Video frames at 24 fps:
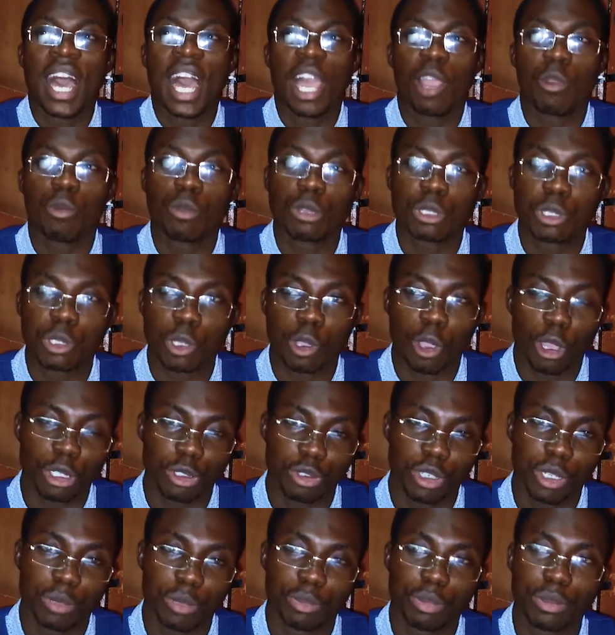I want to
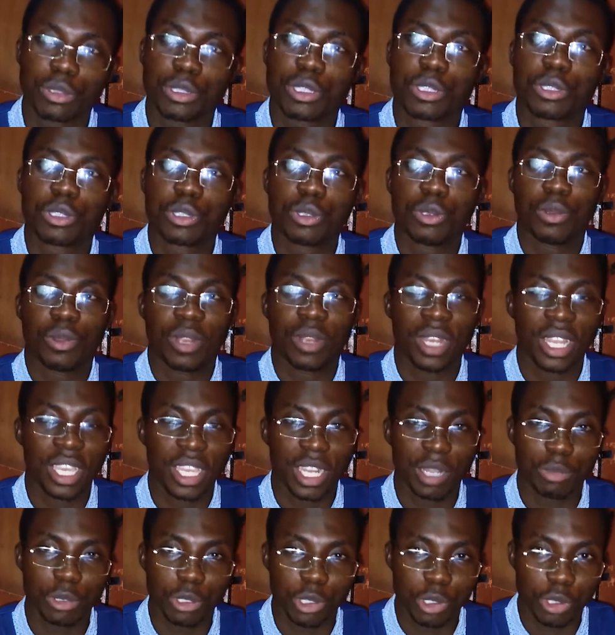contribute to
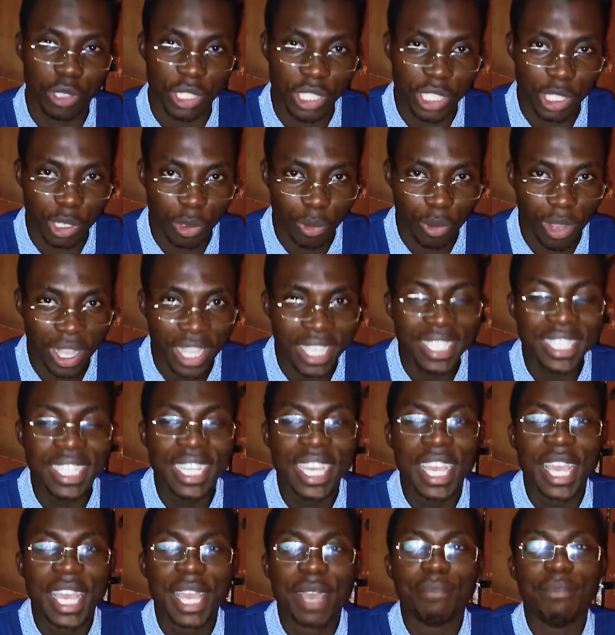Learnable21
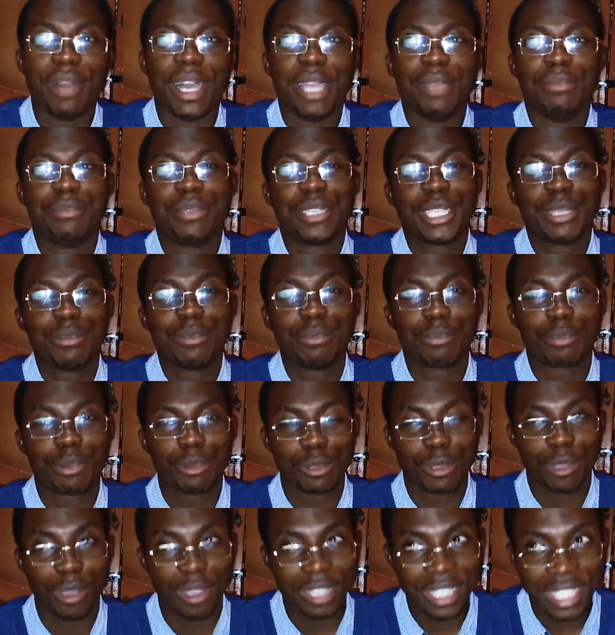by being
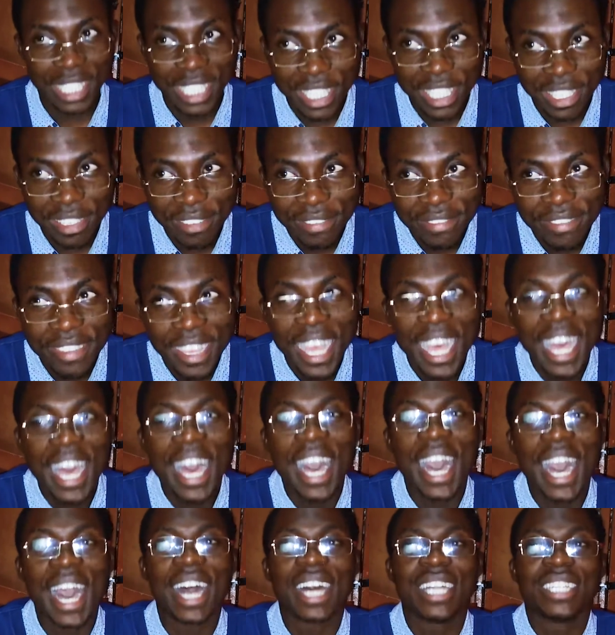productive
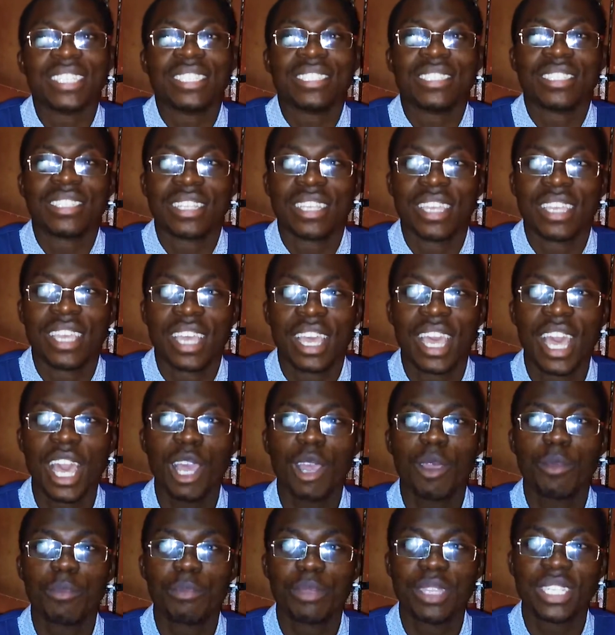and
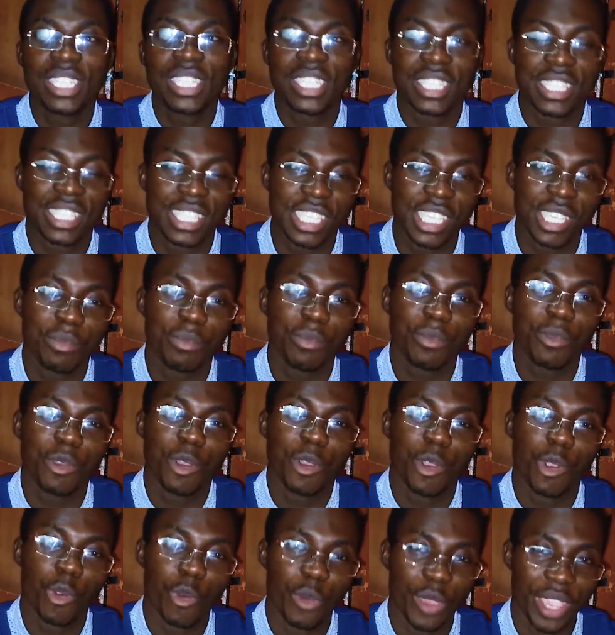helping the team
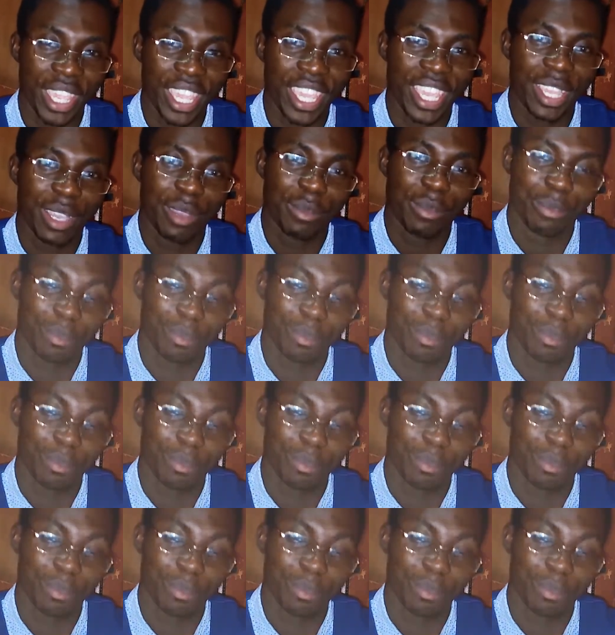where